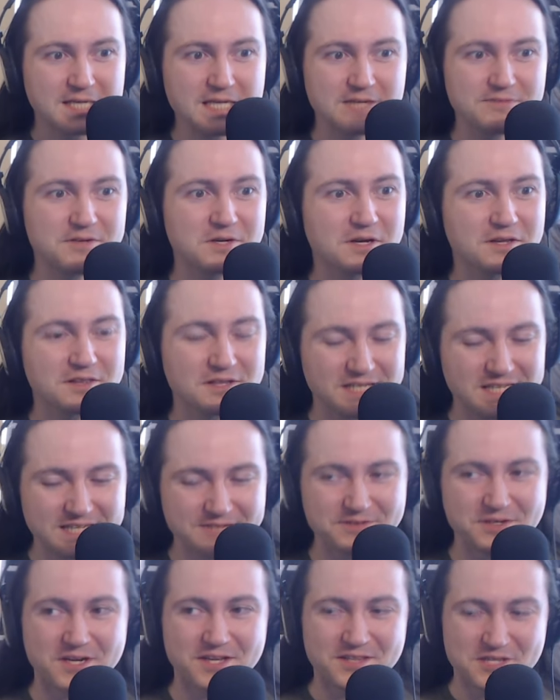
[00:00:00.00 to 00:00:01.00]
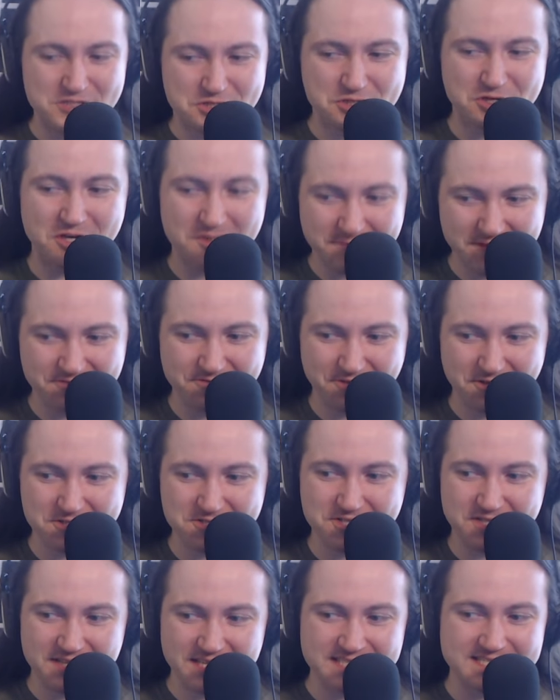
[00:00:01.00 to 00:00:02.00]
Even on the German
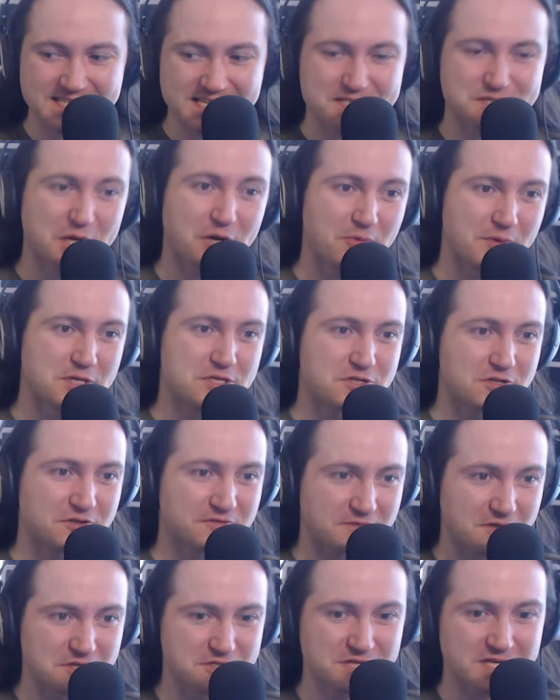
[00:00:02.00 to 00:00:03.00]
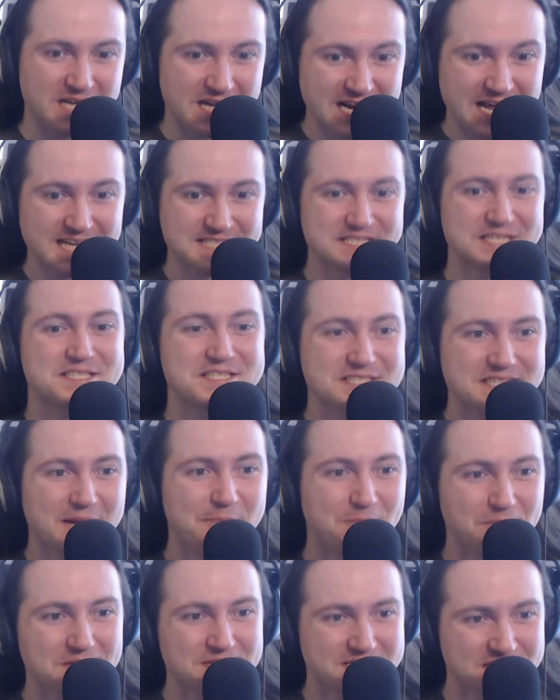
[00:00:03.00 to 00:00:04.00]
version that says original version and has a
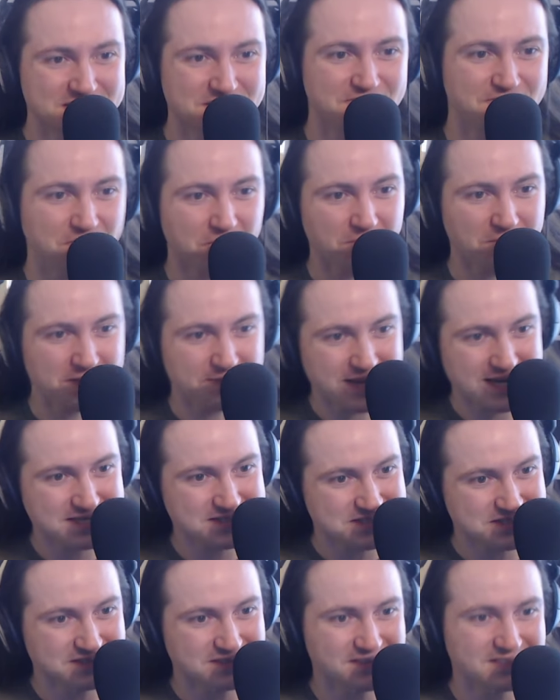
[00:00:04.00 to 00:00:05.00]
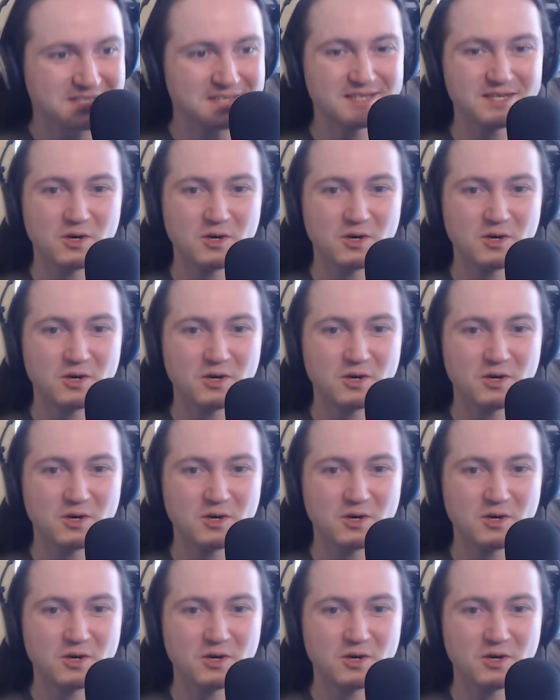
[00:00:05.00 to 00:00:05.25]
separate disc for remastered.